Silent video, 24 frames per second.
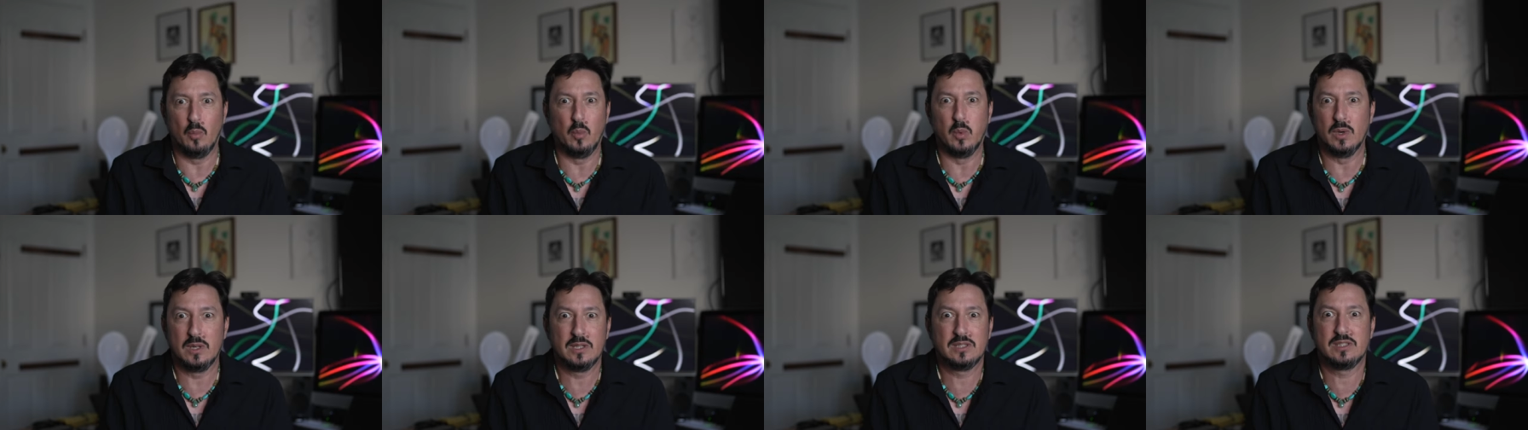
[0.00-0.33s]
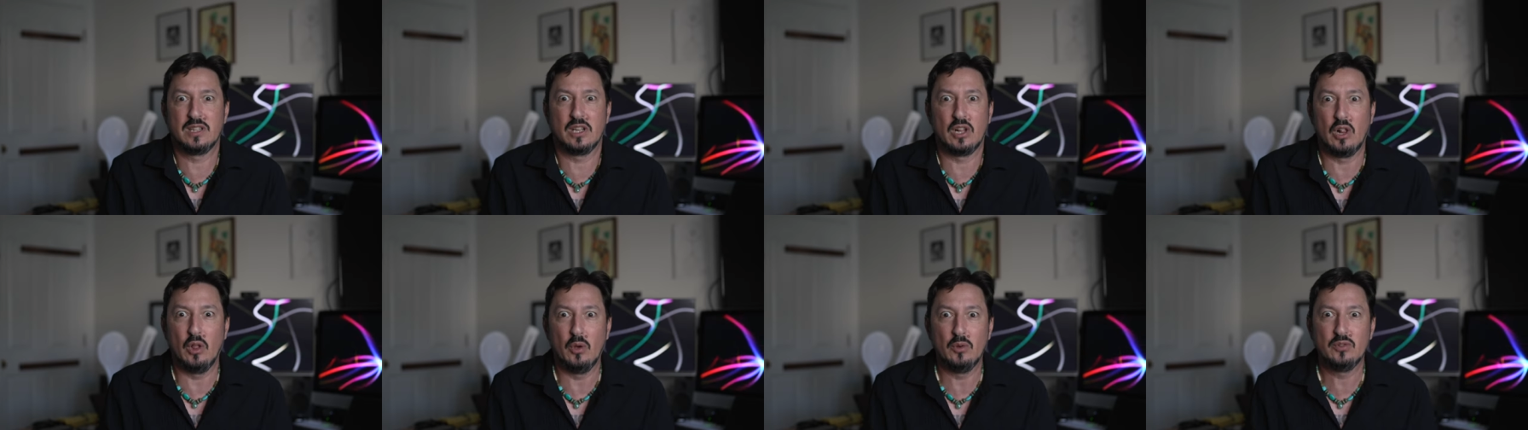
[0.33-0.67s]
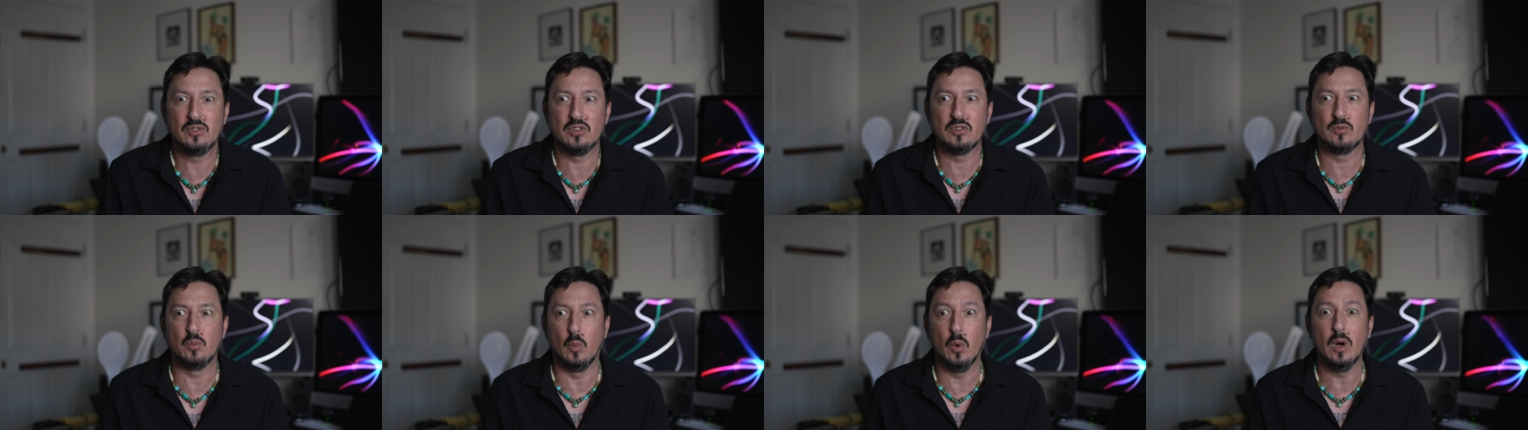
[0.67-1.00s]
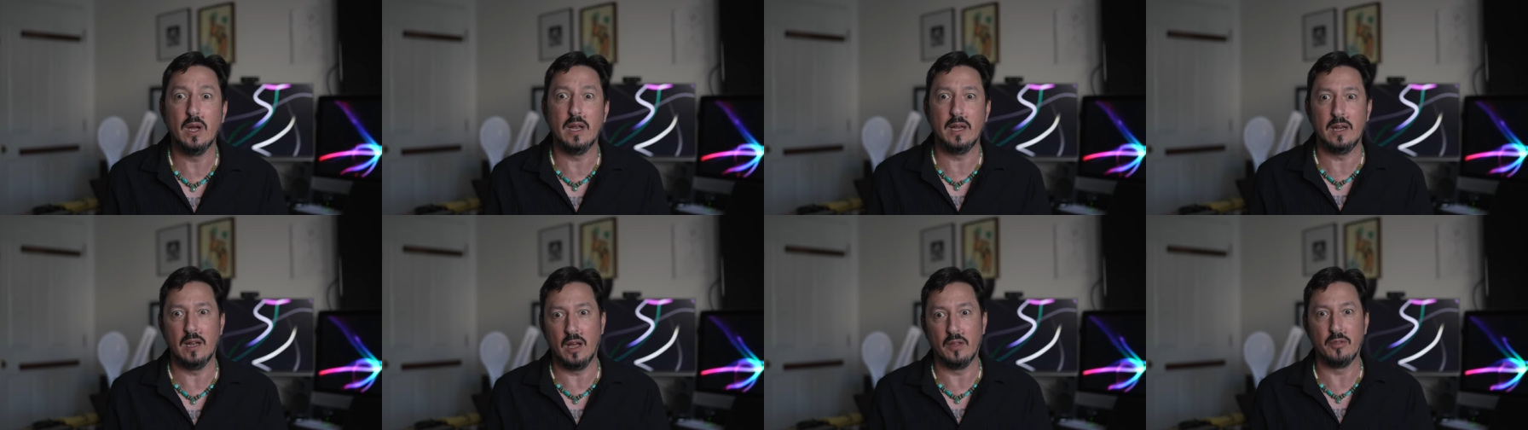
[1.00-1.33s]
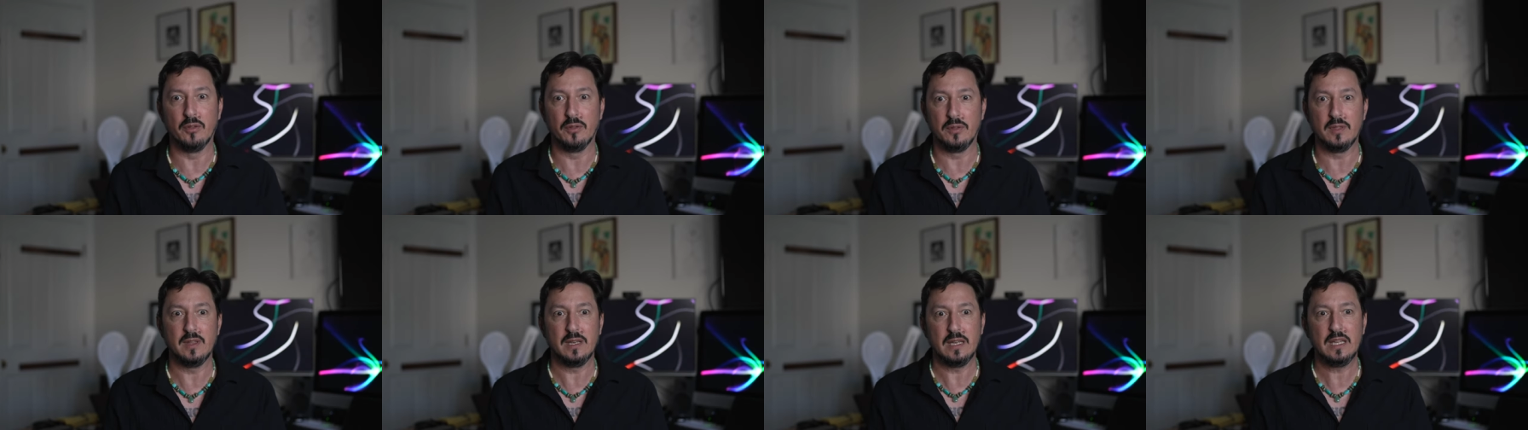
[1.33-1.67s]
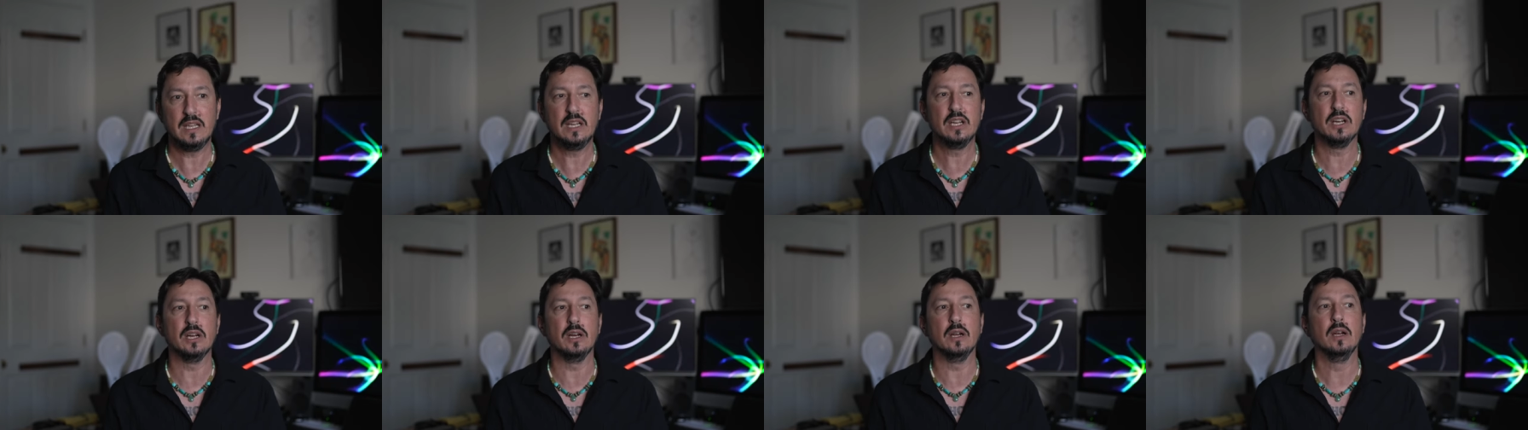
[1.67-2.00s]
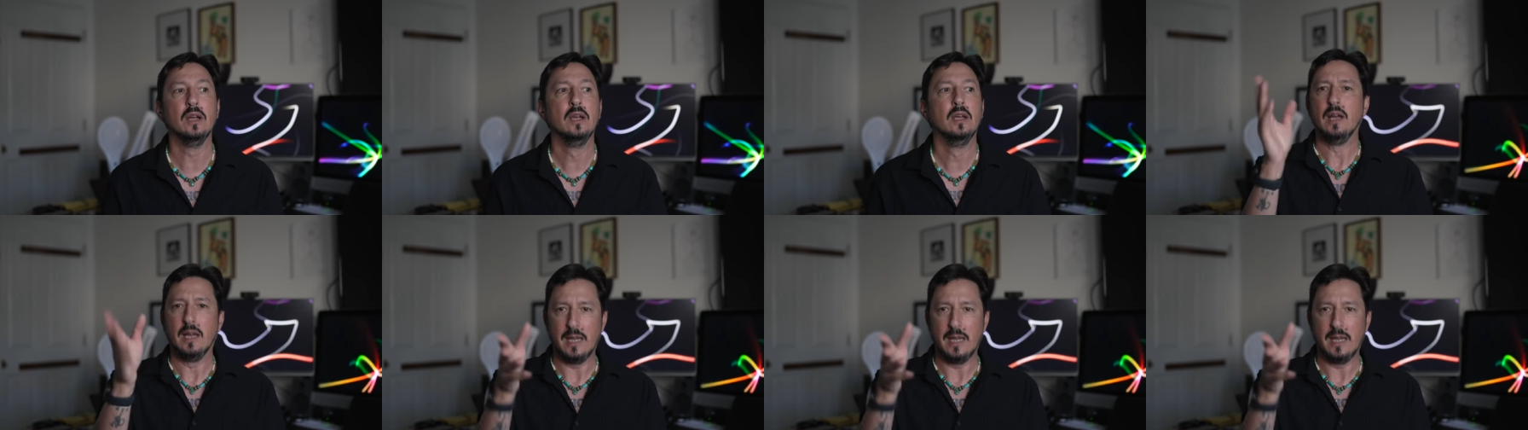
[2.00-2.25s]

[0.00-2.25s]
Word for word: Where's the closest one other than here?